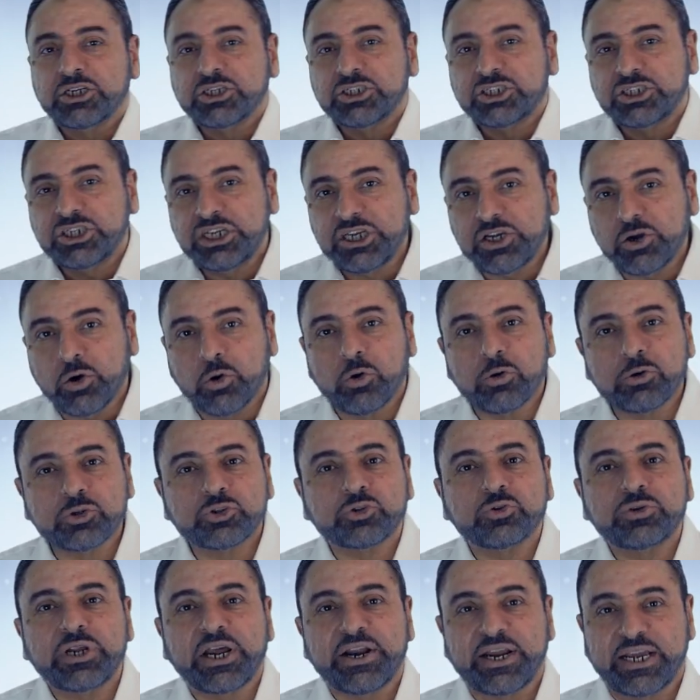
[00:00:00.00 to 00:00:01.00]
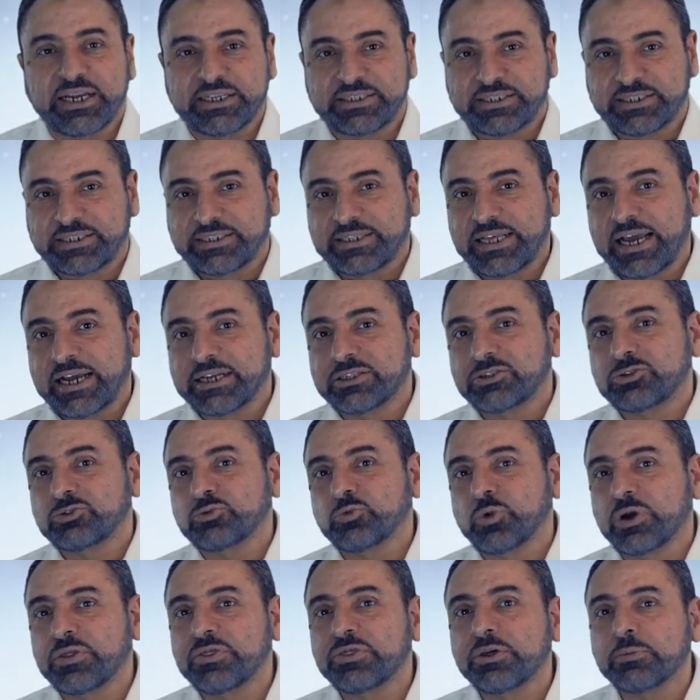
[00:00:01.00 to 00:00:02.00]
She also narrates that
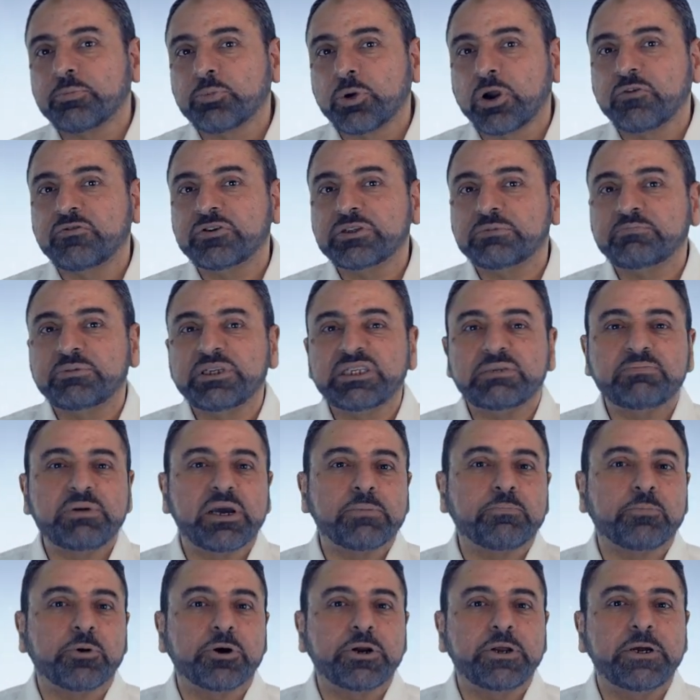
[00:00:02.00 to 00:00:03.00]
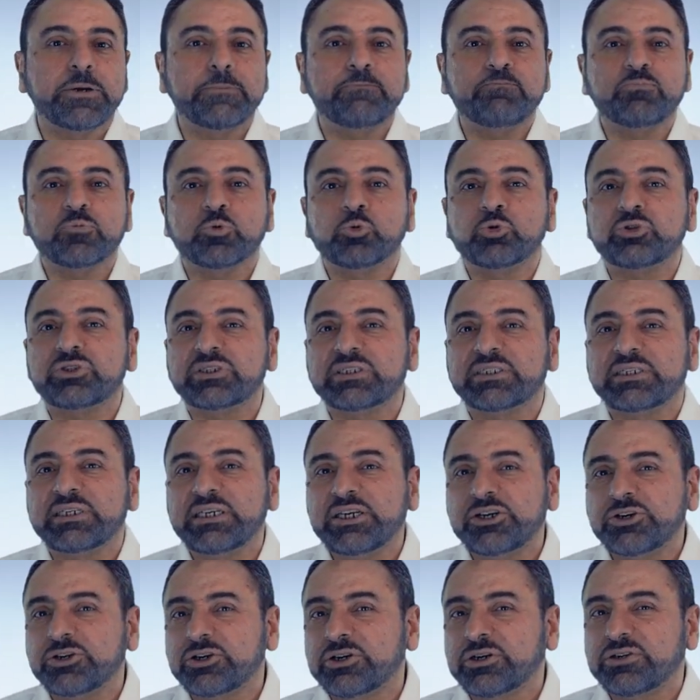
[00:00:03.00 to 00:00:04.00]
when the Prophet, peace be upon him, would
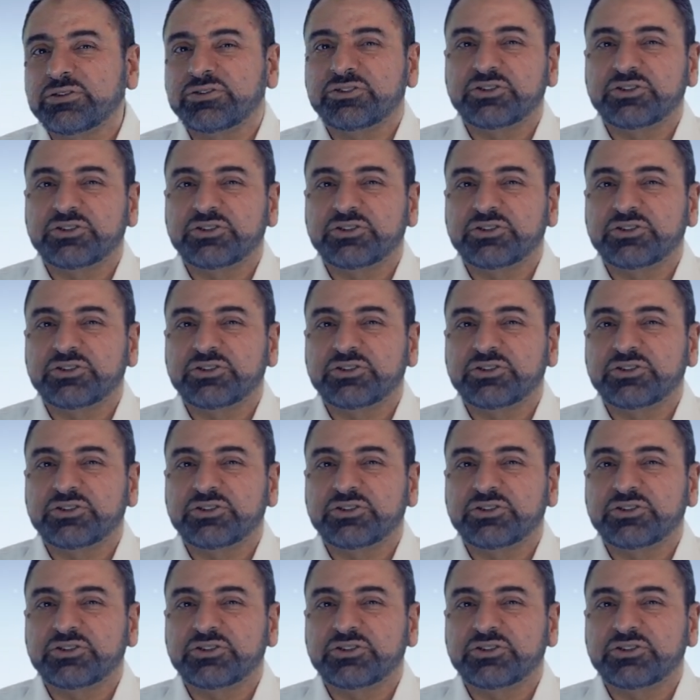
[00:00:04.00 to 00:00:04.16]
see her